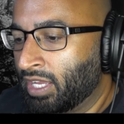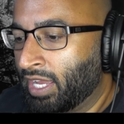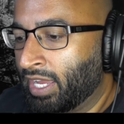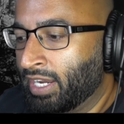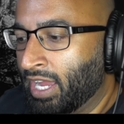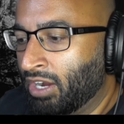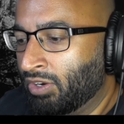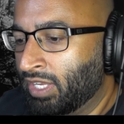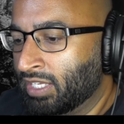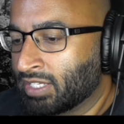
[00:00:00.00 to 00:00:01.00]
and now
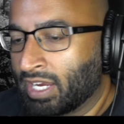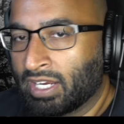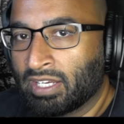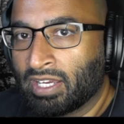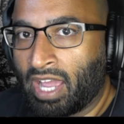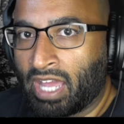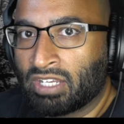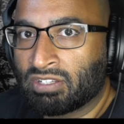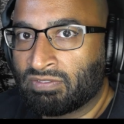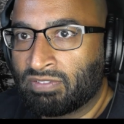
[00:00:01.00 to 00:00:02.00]
he's kind of at
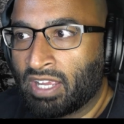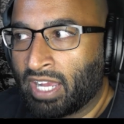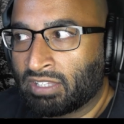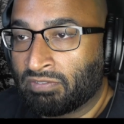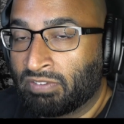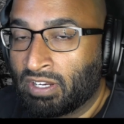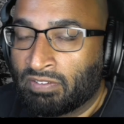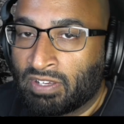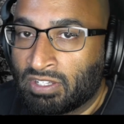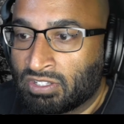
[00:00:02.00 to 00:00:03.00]
his feet, at the feet of
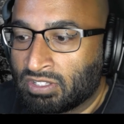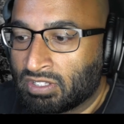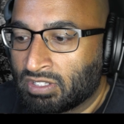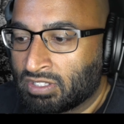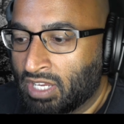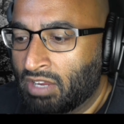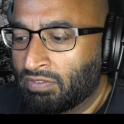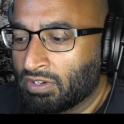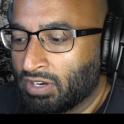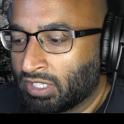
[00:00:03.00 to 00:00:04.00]
his
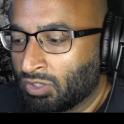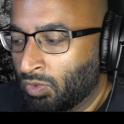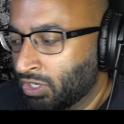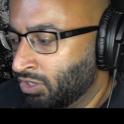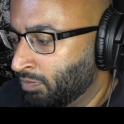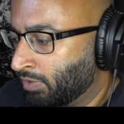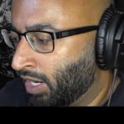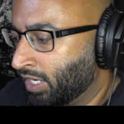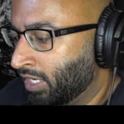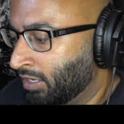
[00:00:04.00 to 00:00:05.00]
Savior, at the one who
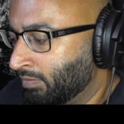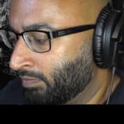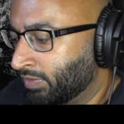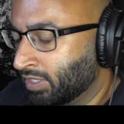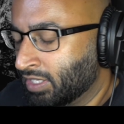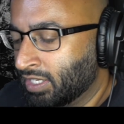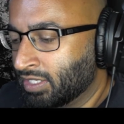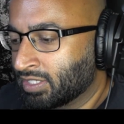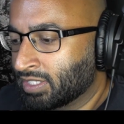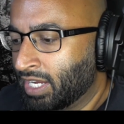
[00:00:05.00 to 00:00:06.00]
brought him
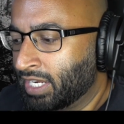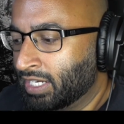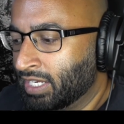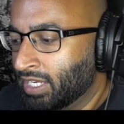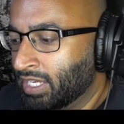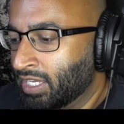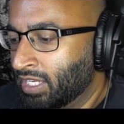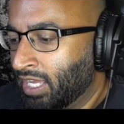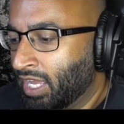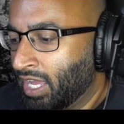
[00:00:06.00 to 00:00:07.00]
his sight.
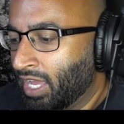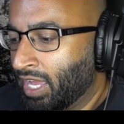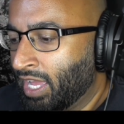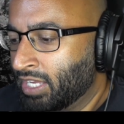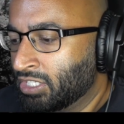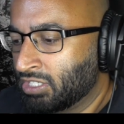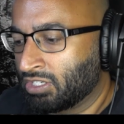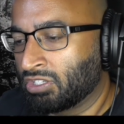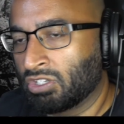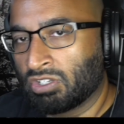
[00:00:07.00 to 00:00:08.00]
And
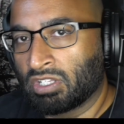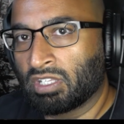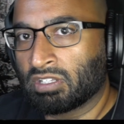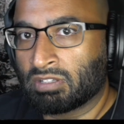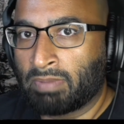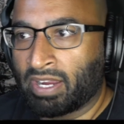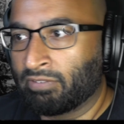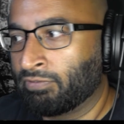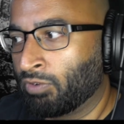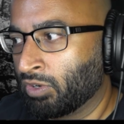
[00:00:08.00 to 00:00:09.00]
Jesus using this back
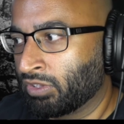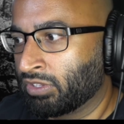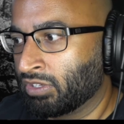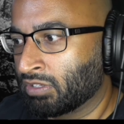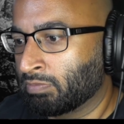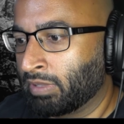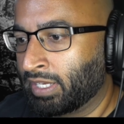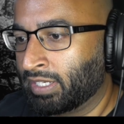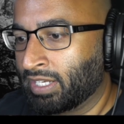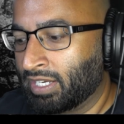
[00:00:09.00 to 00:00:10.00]
and forth to
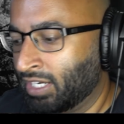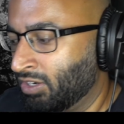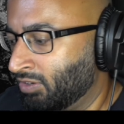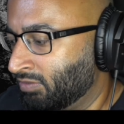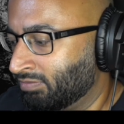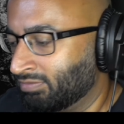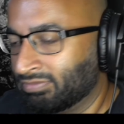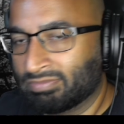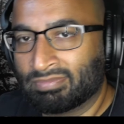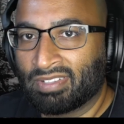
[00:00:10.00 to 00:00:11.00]
explain that you know,
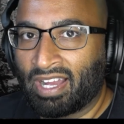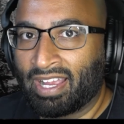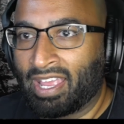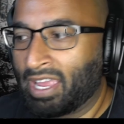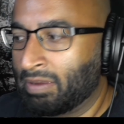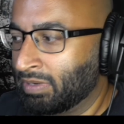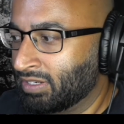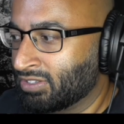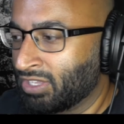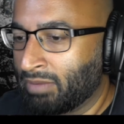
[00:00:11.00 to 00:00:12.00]
I came
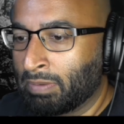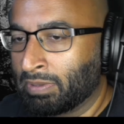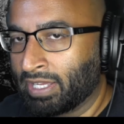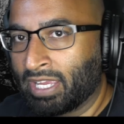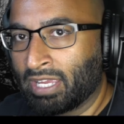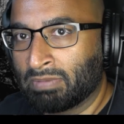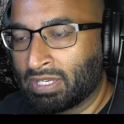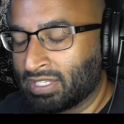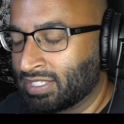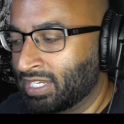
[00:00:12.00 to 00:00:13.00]
and so that people like him
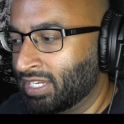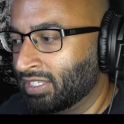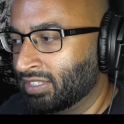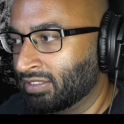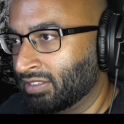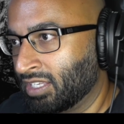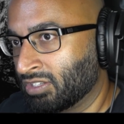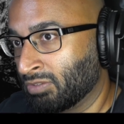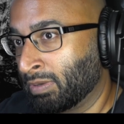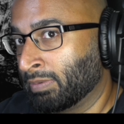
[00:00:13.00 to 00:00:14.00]
can see and and
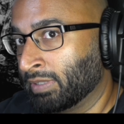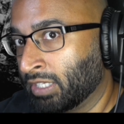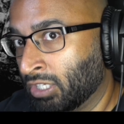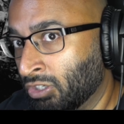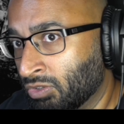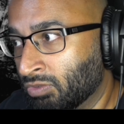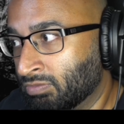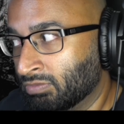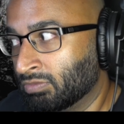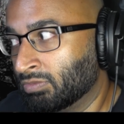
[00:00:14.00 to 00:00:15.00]
so people like you
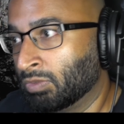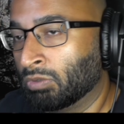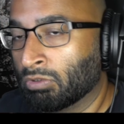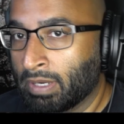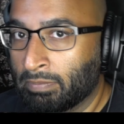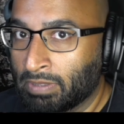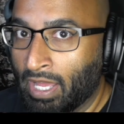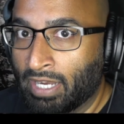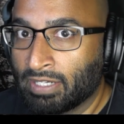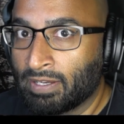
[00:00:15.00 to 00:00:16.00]
will remain blind.